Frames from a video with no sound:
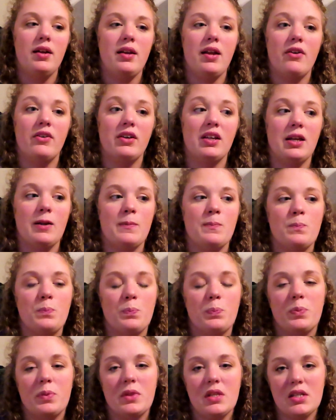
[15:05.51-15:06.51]
Now again,
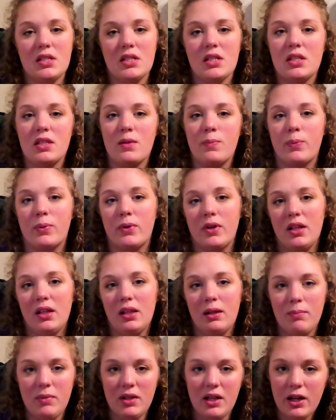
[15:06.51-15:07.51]
this is the
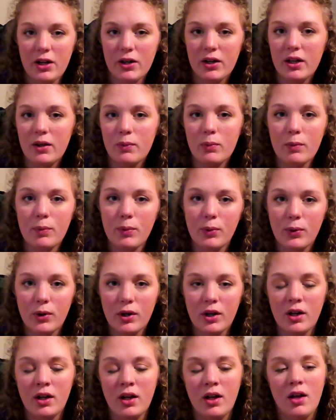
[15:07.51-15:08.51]
preliminary
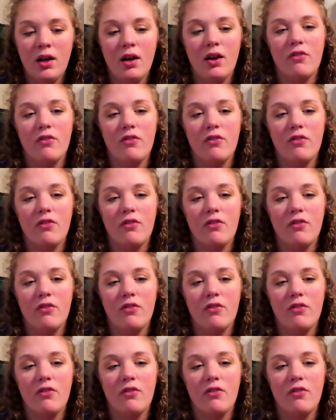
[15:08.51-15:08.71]
report